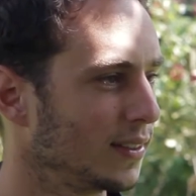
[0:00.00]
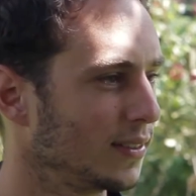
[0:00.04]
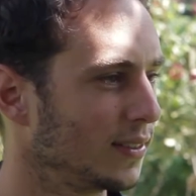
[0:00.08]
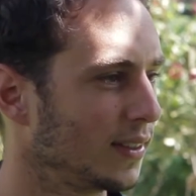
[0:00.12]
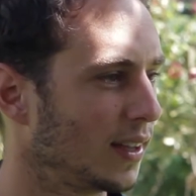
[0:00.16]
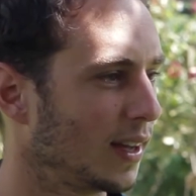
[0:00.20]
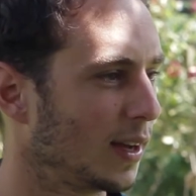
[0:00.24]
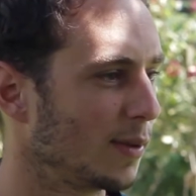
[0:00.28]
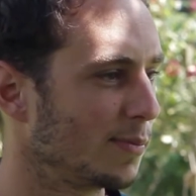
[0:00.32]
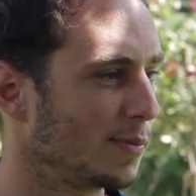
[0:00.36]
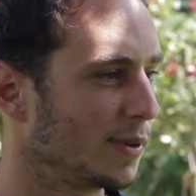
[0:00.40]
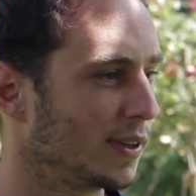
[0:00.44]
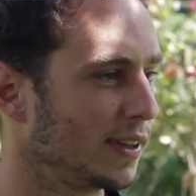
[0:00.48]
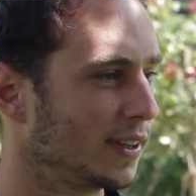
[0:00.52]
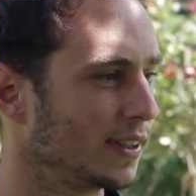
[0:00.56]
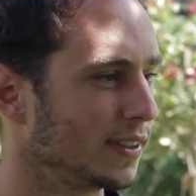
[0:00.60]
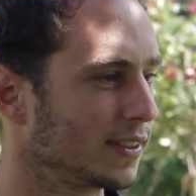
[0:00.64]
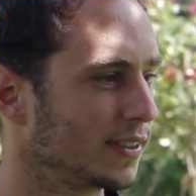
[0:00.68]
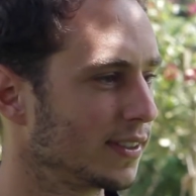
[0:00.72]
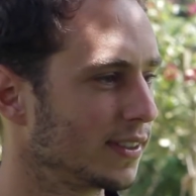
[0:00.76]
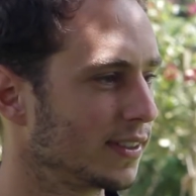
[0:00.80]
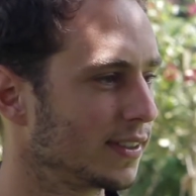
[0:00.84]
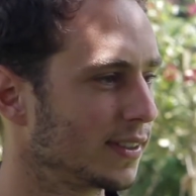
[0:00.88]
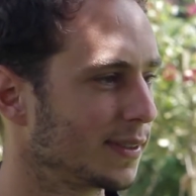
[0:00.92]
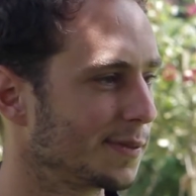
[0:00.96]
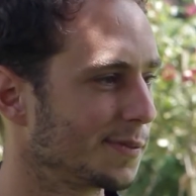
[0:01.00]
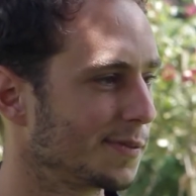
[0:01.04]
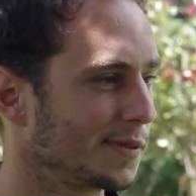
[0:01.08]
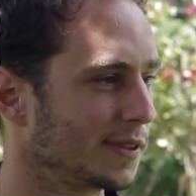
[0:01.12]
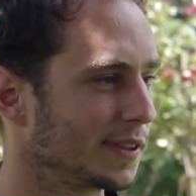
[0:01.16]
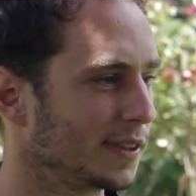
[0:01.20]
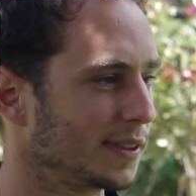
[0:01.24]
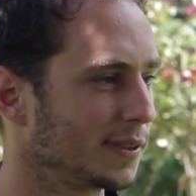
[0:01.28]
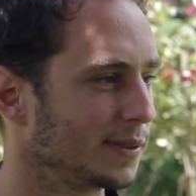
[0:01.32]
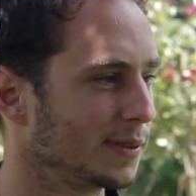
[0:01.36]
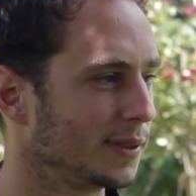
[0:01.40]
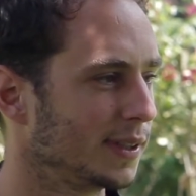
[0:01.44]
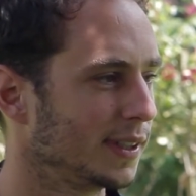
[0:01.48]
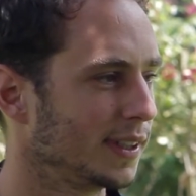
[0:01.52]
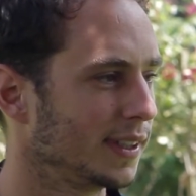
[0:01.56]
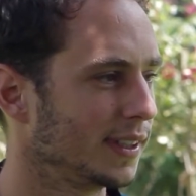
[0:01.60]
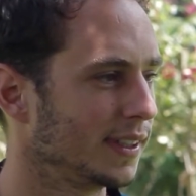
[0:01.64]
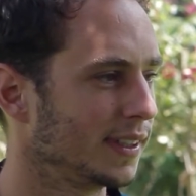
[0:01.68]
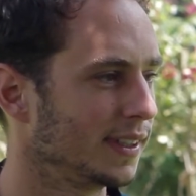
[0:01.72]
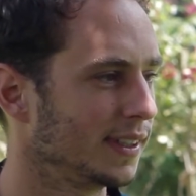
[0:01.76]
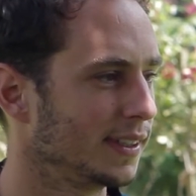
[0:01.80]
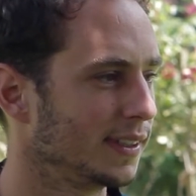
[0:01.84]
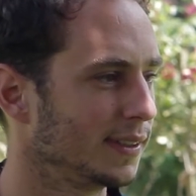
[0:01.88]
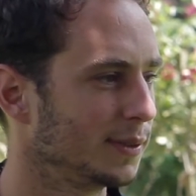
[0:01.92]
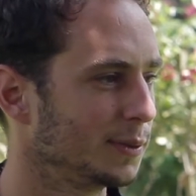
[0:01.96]
Happiness is something
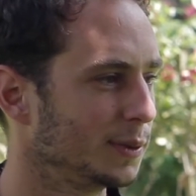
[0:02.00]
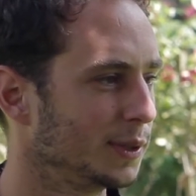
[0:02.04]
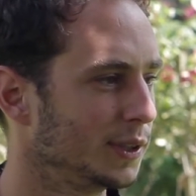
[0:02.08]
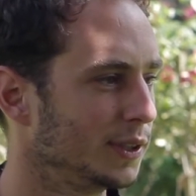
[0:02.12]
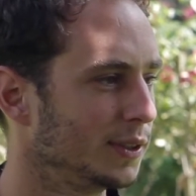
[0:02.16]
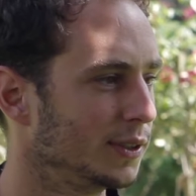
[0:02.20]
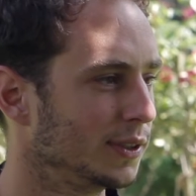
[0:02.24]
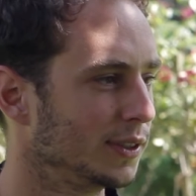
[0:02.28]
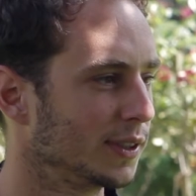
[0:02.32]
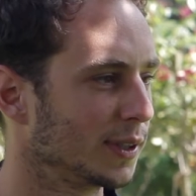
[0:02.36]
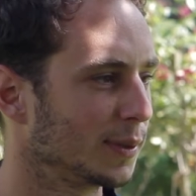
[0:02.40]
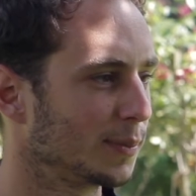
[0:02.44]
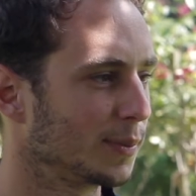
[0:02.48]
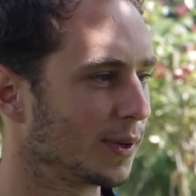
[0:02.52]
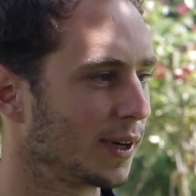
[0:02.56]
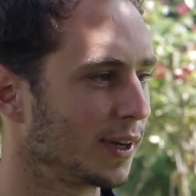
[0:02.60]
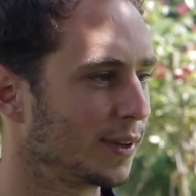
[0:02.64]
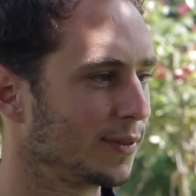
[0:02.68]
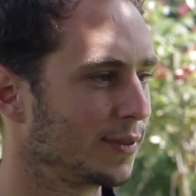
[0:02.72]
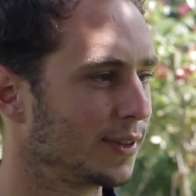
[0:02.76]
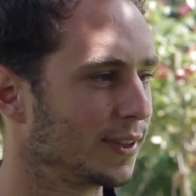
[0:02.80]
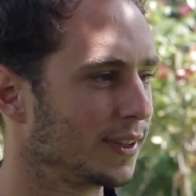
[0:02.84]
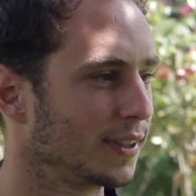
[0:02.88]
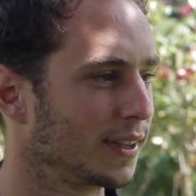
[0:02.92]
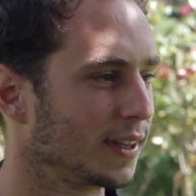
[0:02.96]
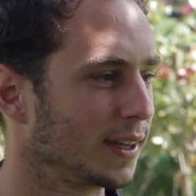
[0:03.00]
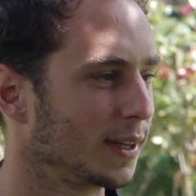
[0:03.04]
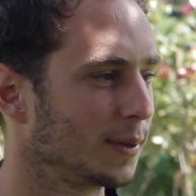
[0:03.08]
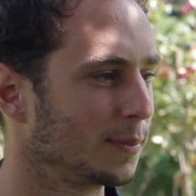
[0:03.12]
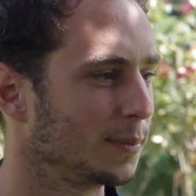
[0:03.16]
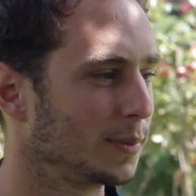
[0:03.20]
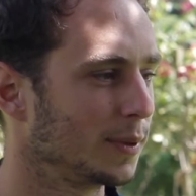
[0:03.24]
we do in our private time.